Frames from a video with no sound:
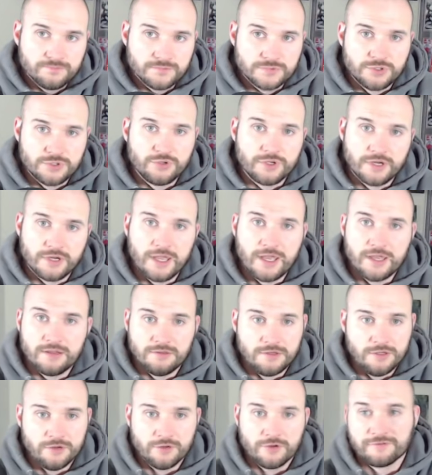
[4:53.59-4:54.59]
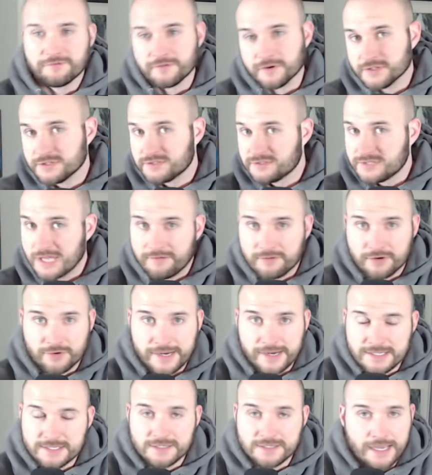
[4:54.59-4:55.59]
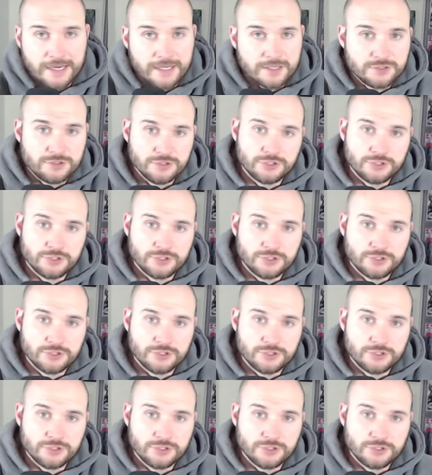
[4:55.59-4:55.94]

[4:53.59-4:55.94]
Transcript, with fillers: so you can get, you know, first seven or eight seconds,